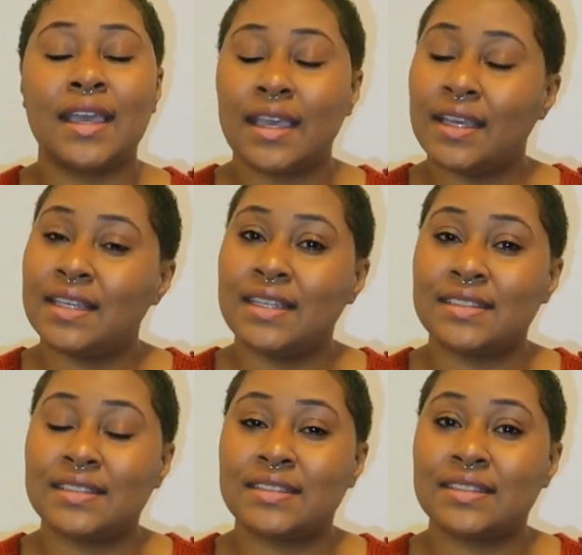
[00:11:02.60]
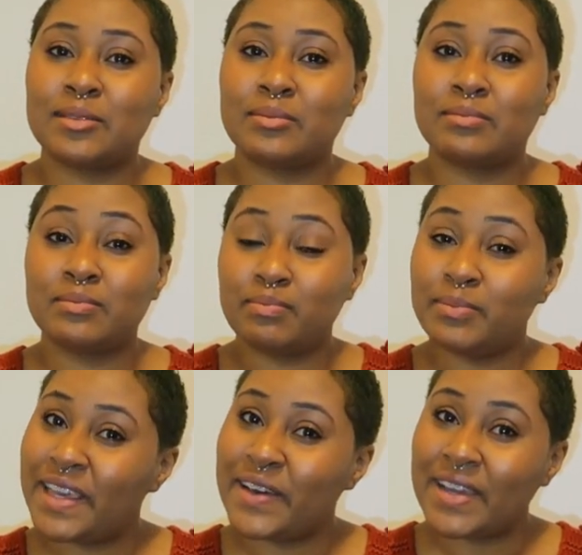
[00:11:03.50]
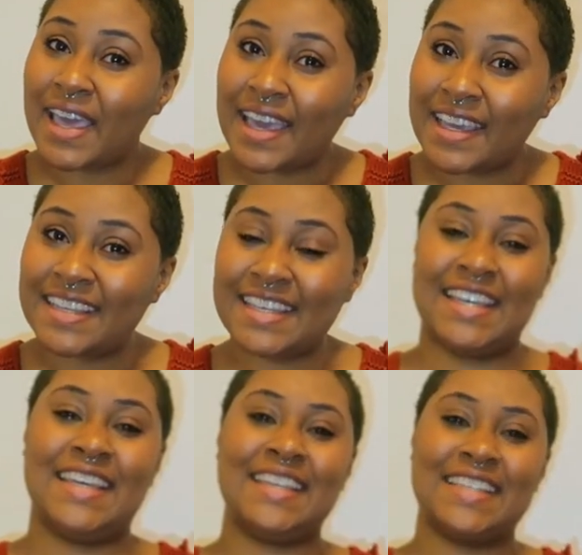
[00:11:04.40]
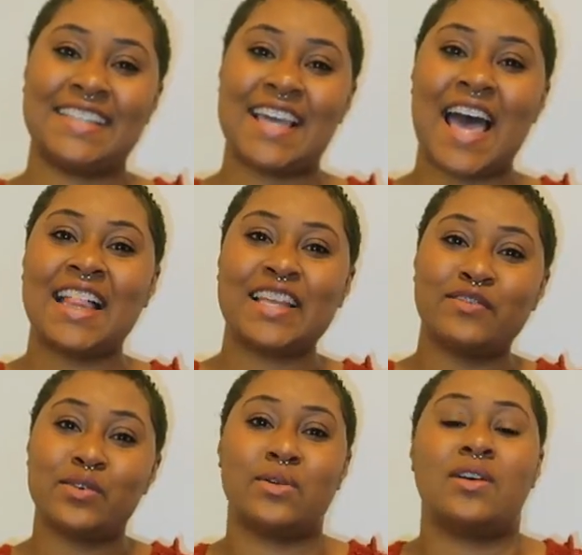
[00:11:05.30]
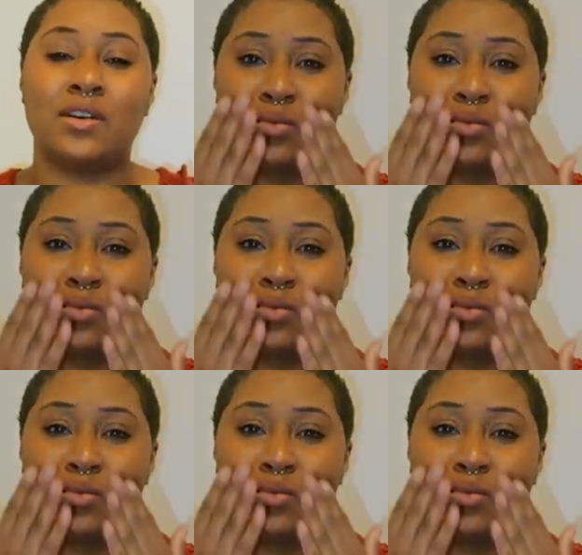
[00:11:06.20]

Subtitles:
And be okay. I love you all.